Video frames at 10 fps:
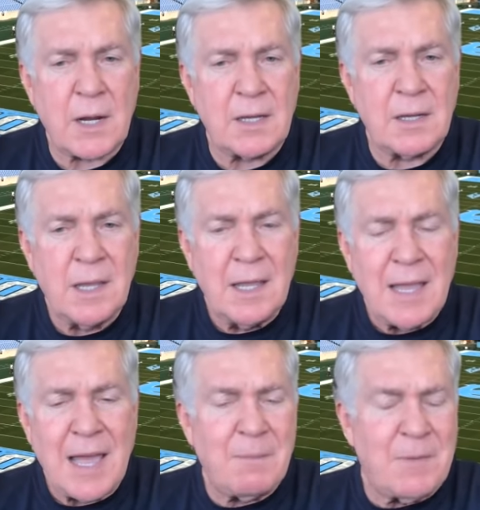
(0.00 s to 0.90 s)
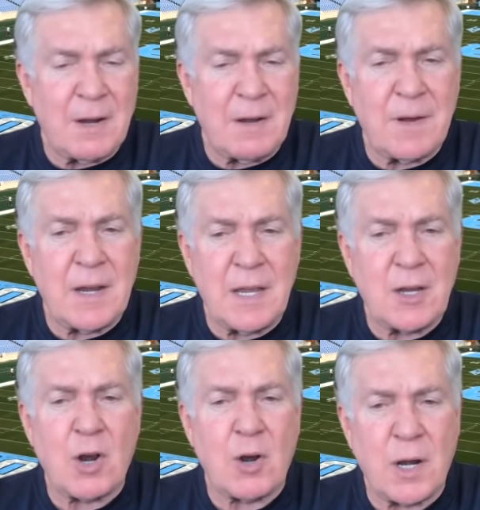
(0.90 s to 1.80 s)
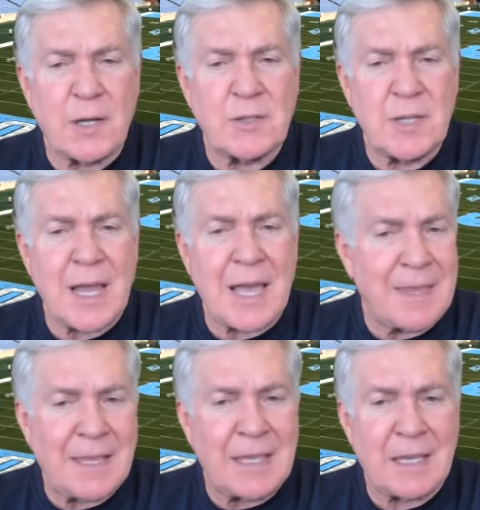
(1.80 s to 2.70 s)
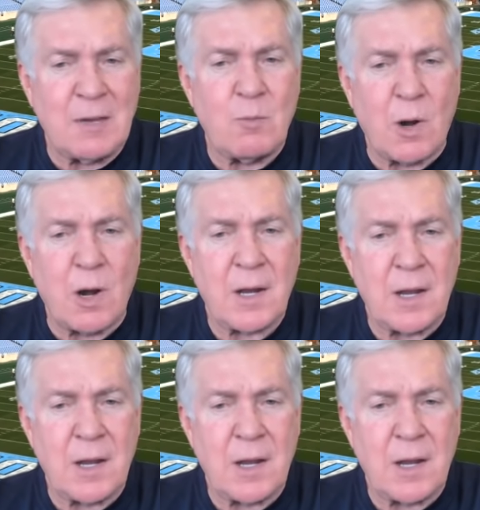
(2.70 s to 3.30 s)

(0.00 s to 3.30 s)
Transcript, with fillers: And I'm very very encouraged that I think it can work.